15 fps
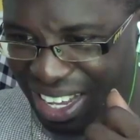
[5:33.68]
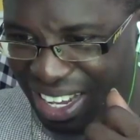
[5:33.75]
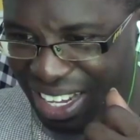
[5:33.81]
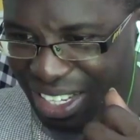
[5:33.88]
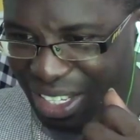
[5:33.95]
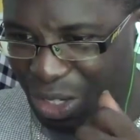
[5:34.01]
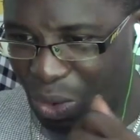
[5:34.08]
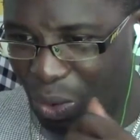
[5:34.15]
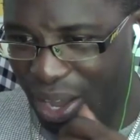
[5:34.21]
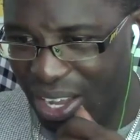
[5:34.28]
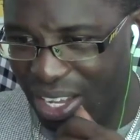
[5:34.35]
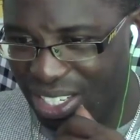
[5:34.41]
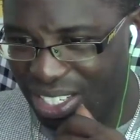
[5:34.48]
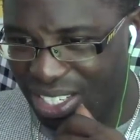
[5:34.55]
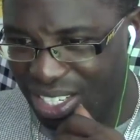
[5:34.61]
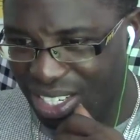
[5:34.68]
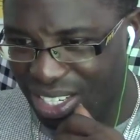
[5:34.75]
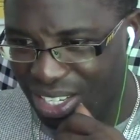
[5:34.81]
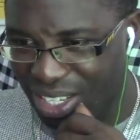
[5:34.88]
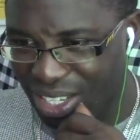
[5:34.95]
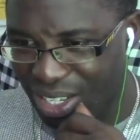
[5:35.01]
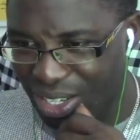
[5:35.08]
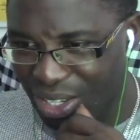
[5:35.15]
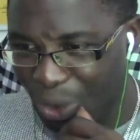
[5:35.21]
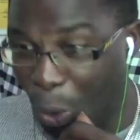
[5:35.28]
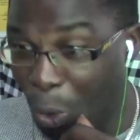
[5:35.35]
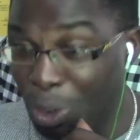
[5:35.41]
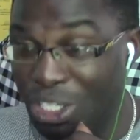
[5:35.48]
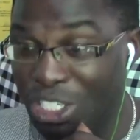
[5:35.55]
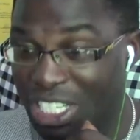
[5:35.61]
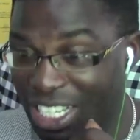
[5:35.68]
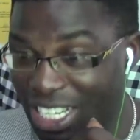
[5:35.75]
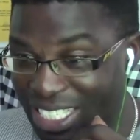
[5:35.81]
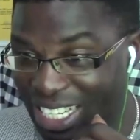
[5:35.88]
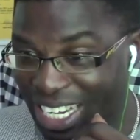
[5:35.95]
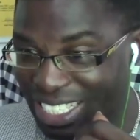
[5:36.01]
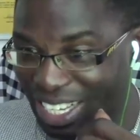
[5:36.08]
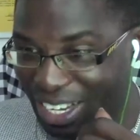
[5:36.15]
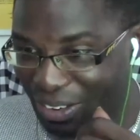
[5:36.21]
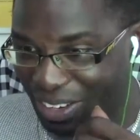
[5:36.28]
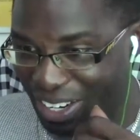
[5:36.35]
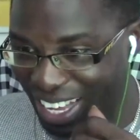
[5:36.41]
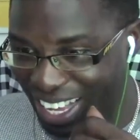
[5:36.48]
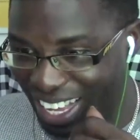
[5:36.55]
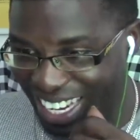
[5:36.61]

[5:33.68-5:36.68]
He's squares. Oh, he sent a grenade.